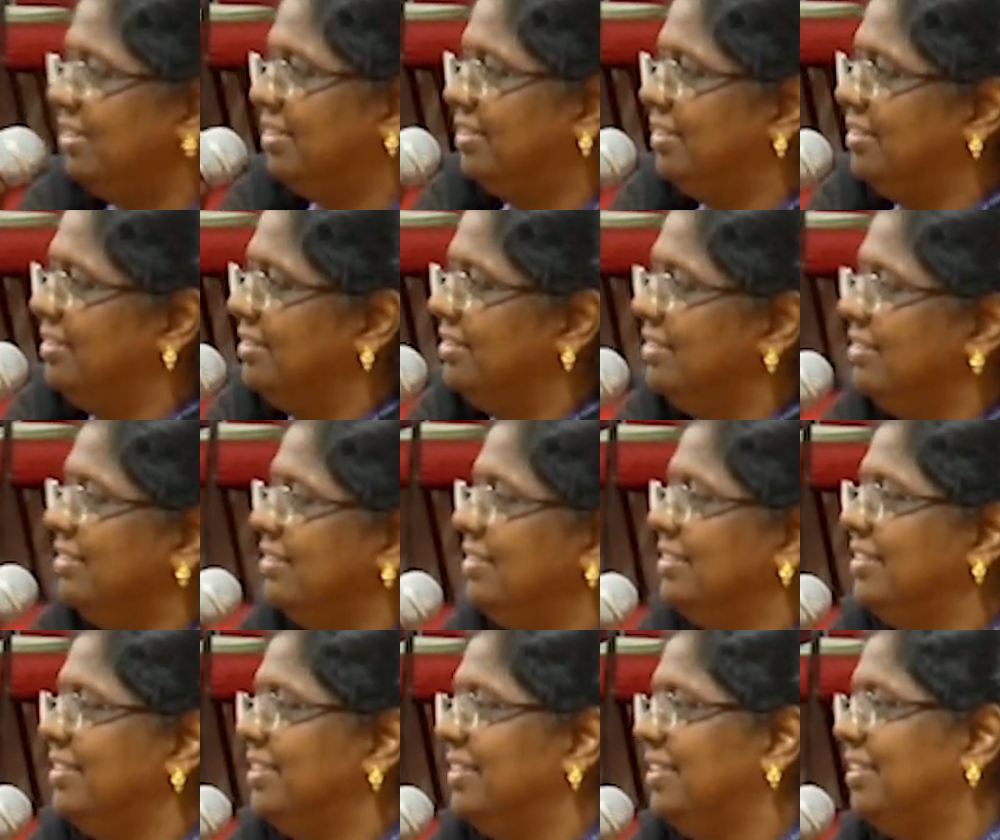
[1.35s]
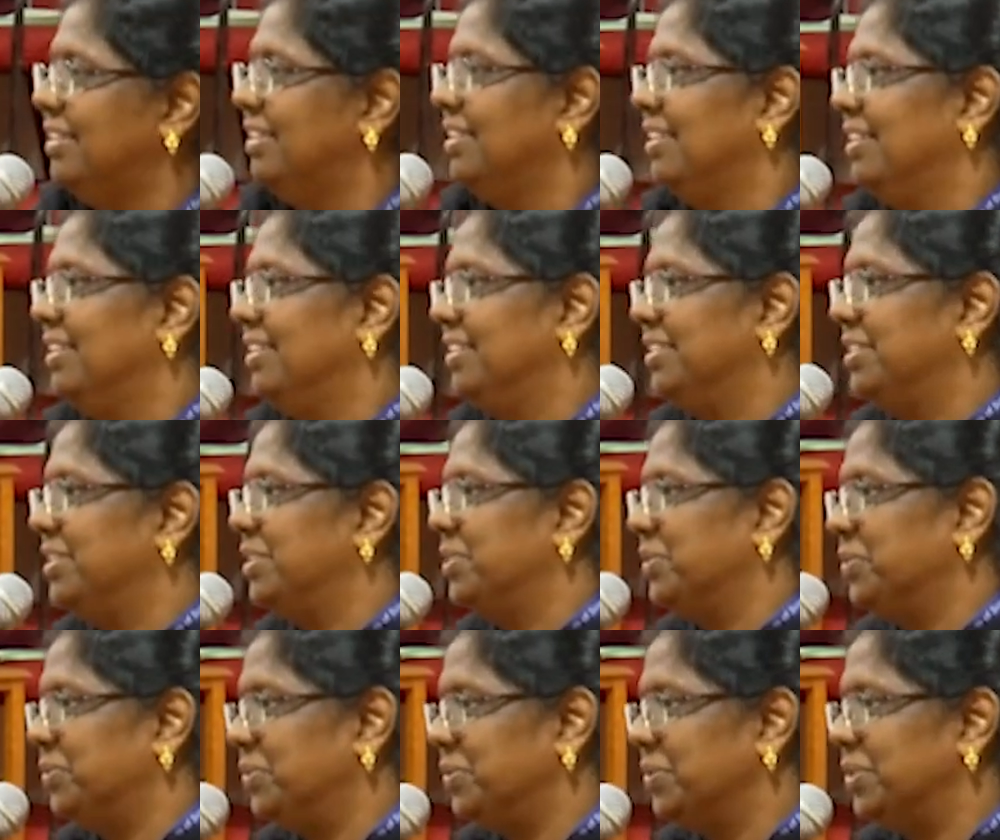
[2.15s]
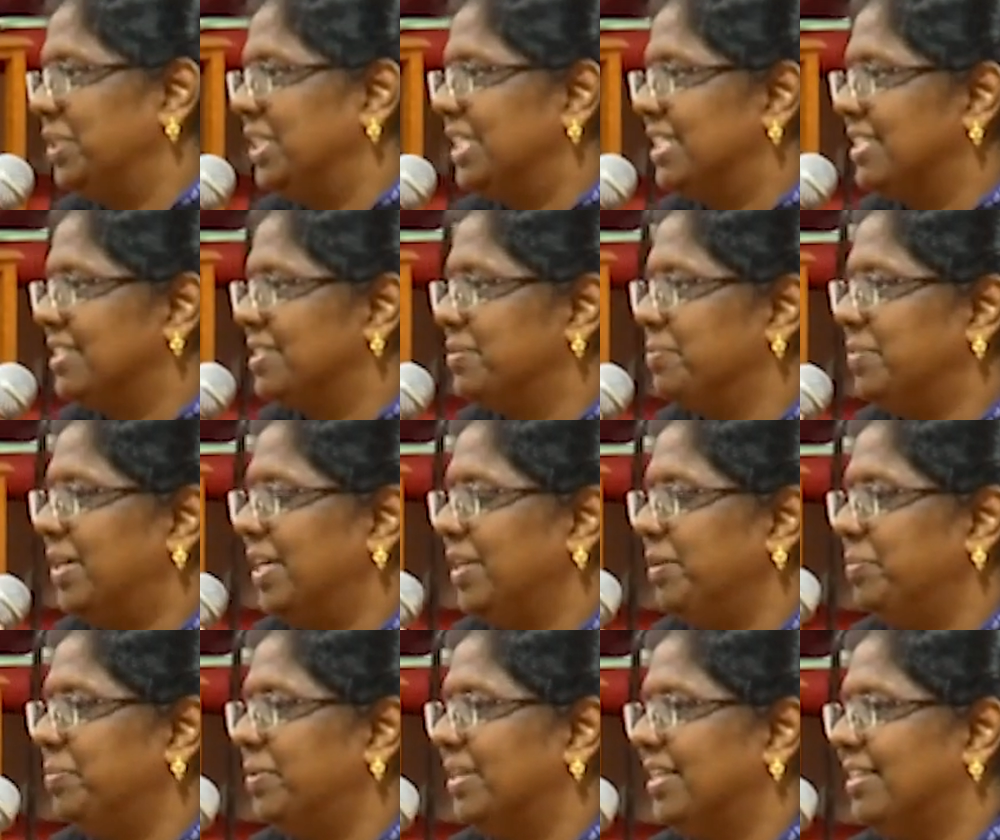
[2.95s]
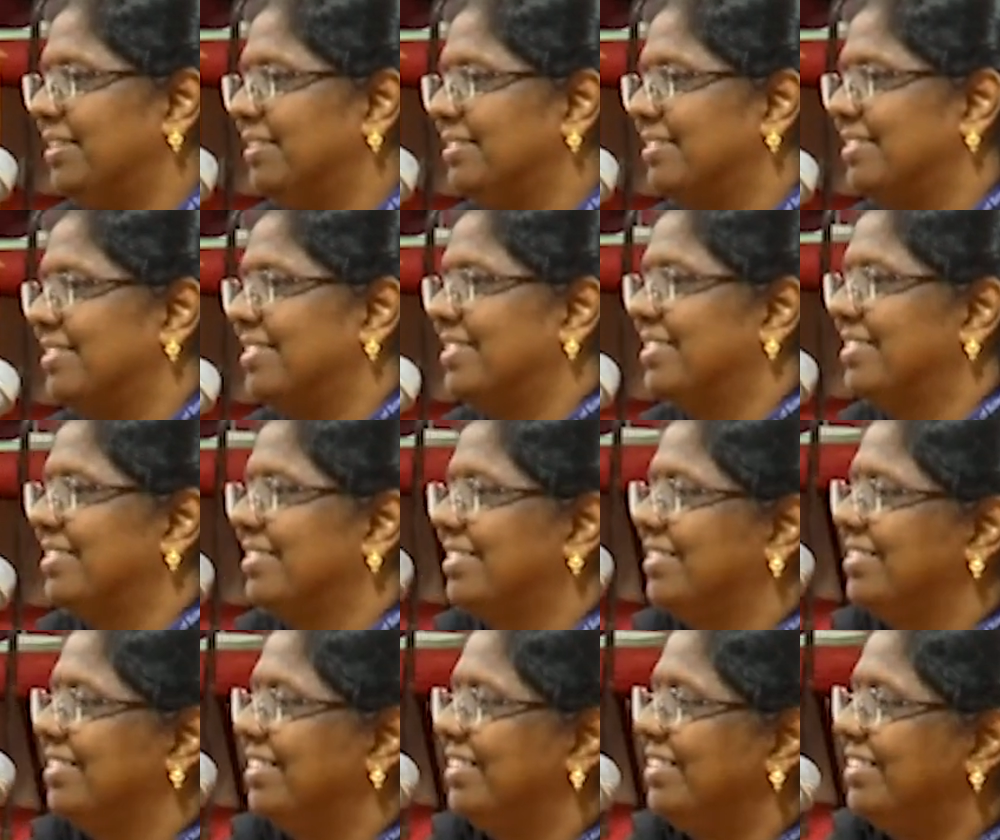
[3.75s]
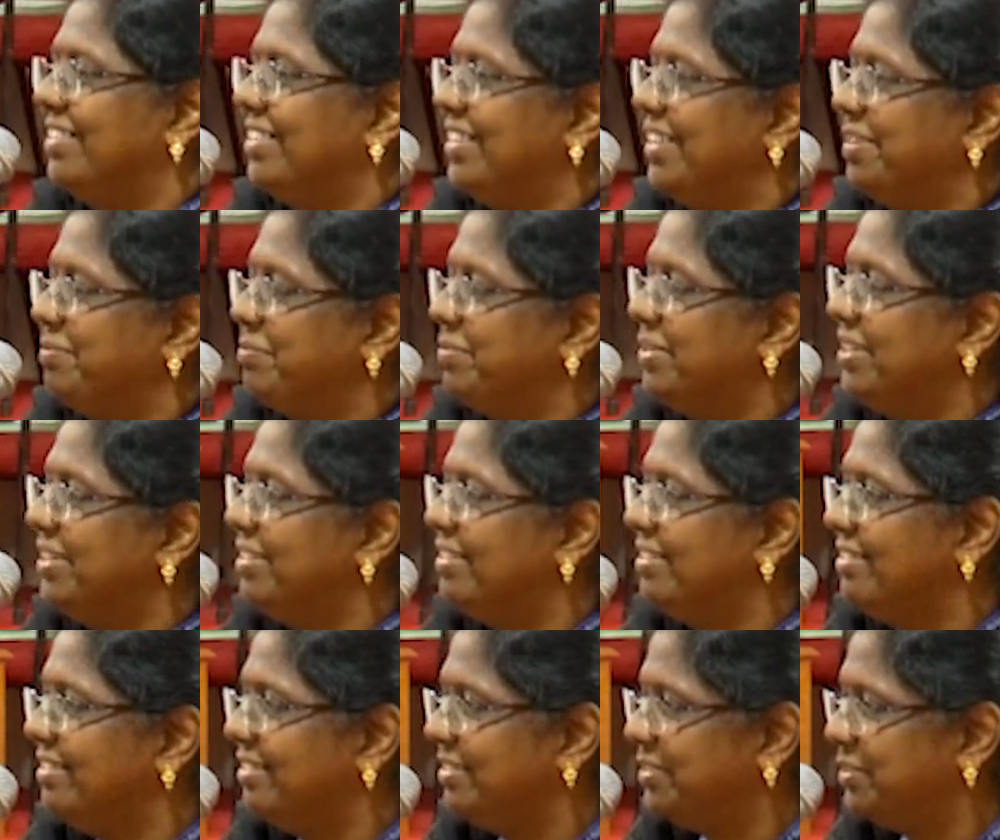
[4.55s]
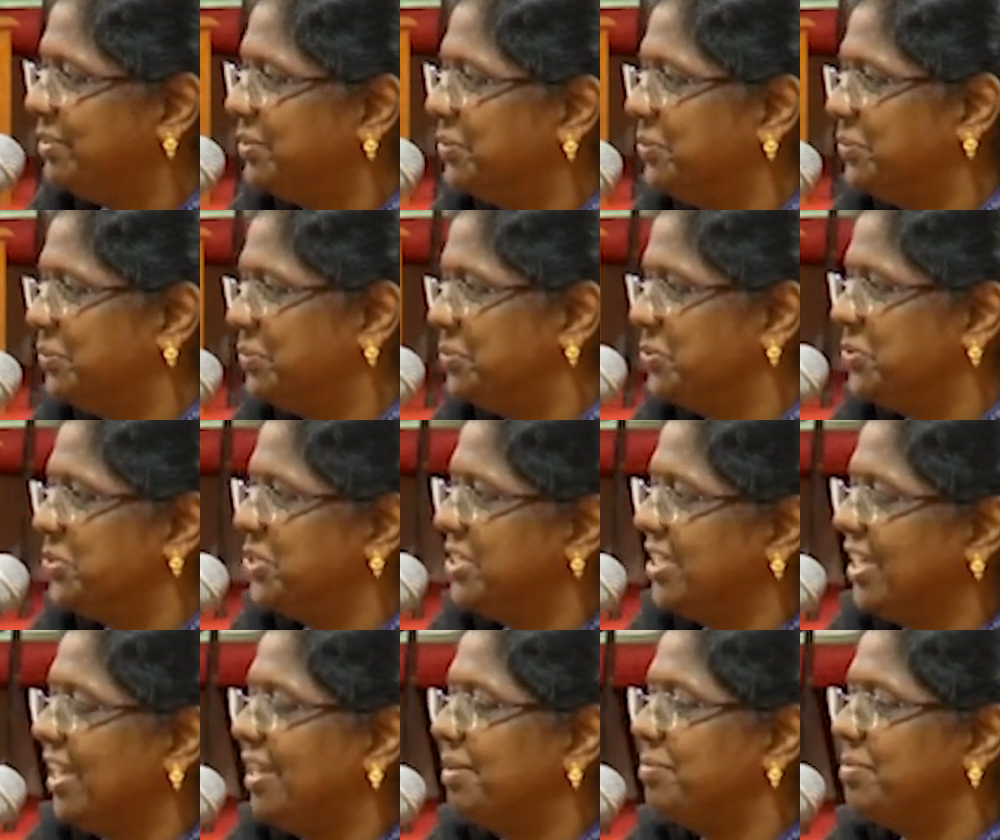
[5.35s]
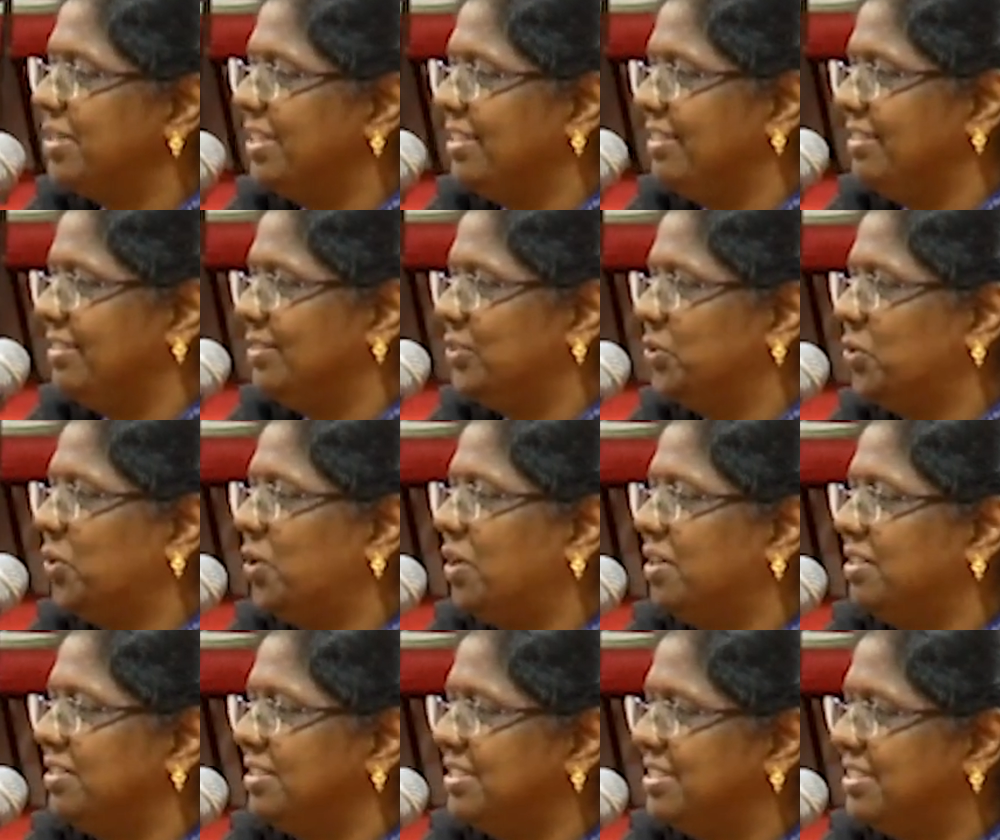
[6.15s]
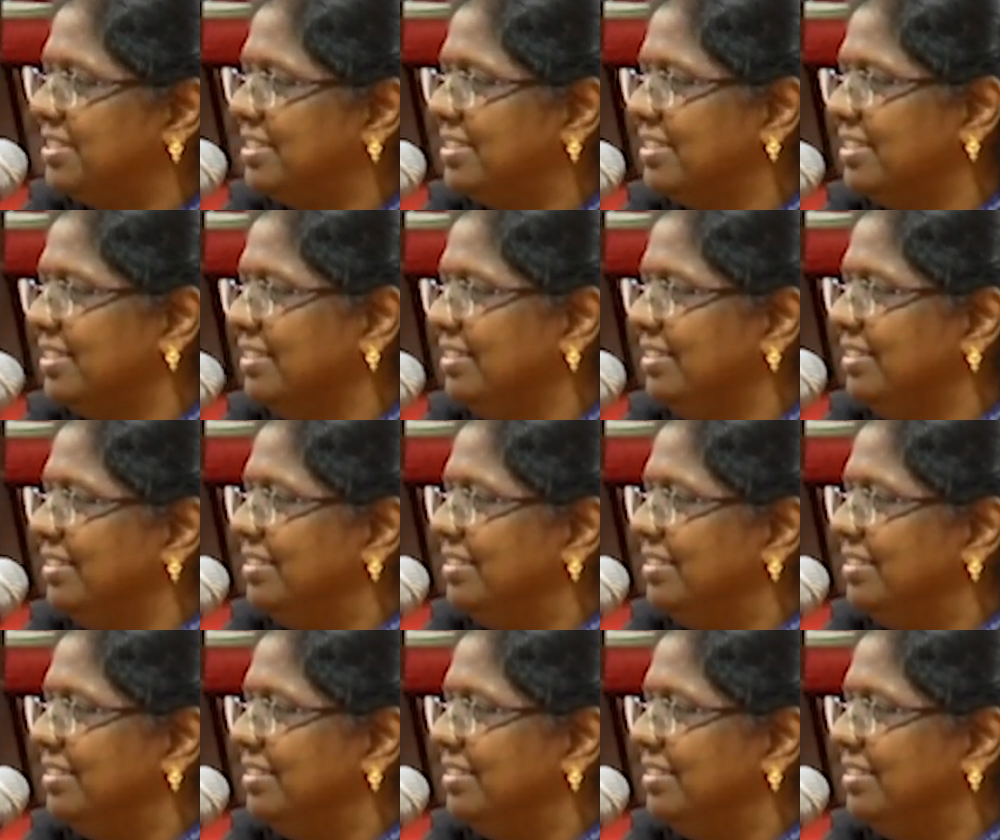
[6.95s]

Uh, so it is my part and I am here to share my thoughts,